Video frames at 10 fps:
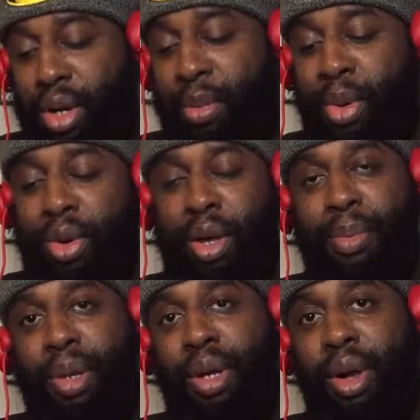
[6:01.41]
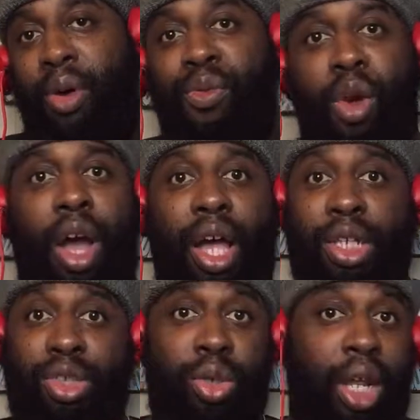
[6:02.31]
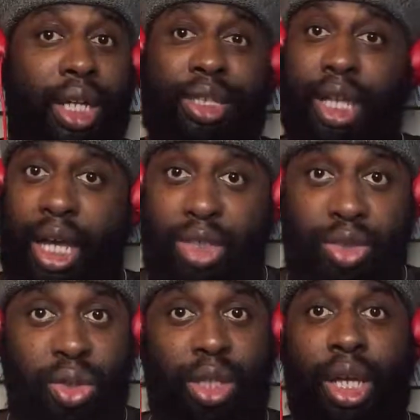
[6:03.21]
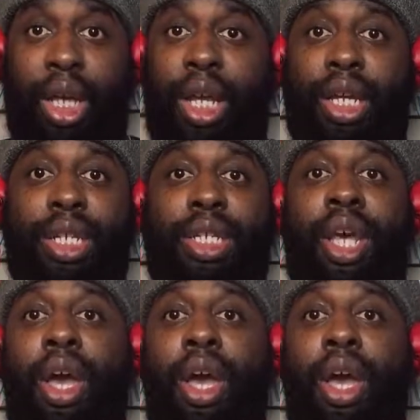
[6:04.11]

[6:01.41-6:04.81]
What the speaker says: Come on now. But overall, I enjoyed the hell out of this.